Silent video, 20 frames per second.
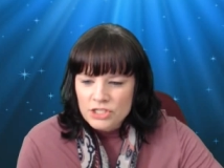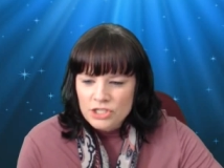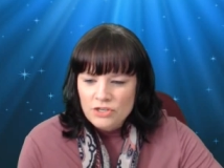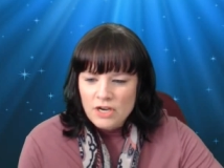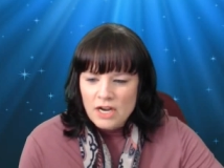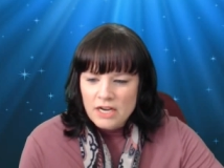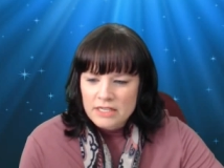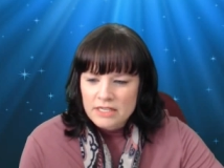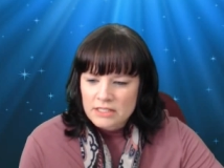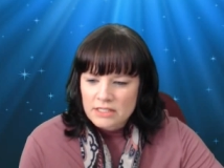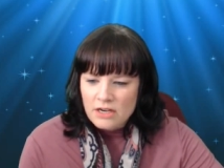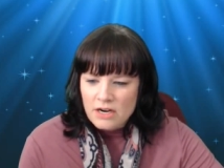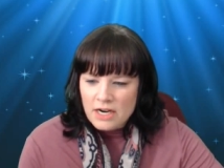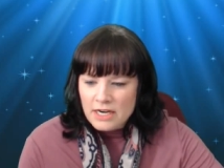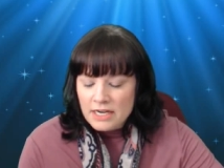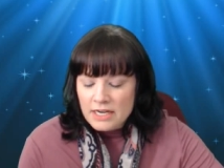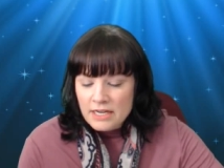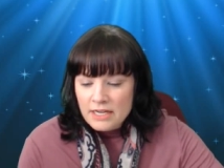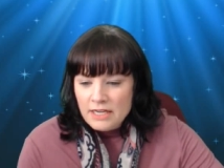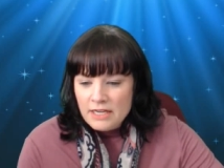you guys are,
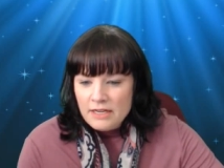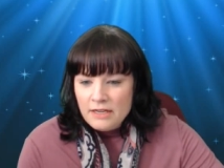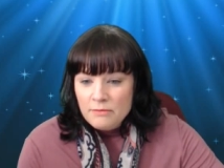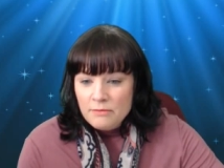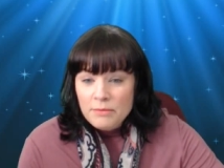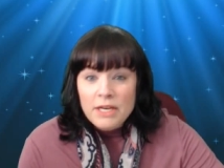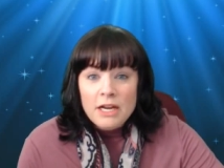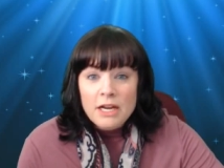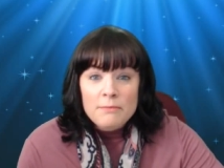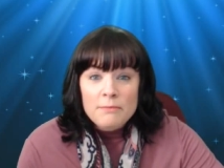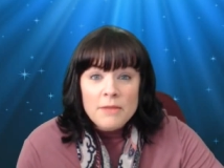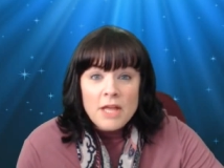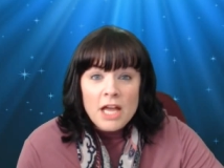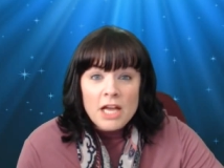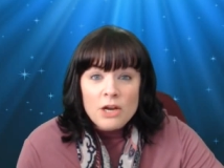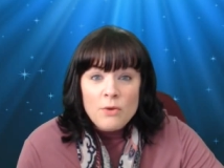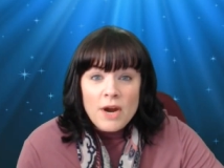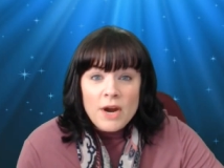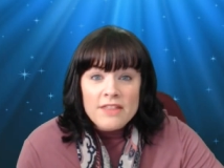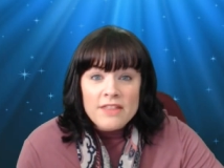but I'm
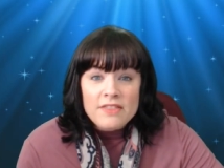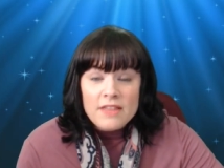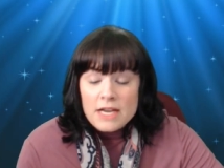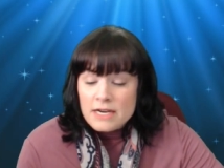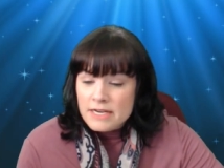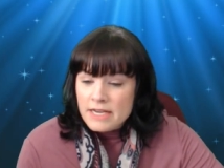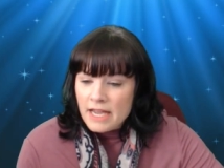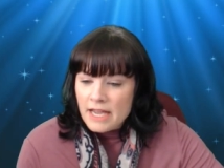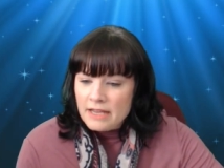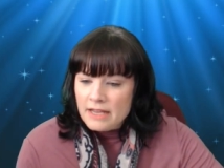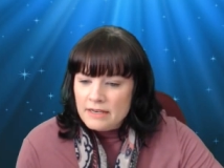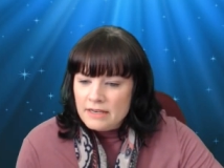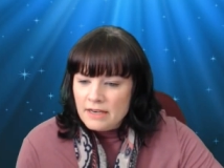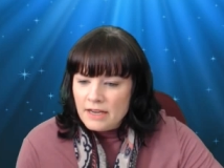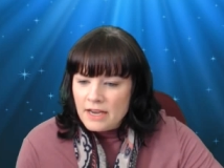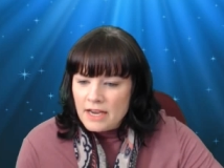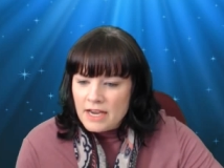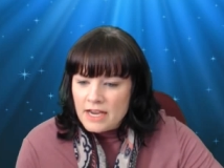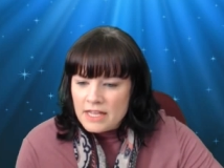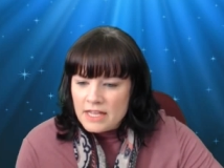not quite there yet.
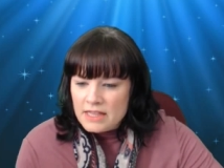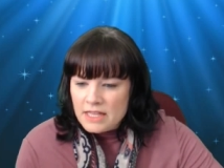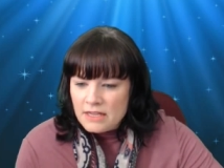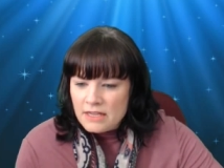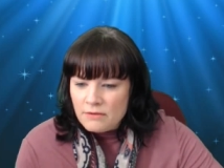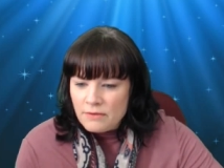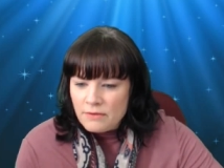And then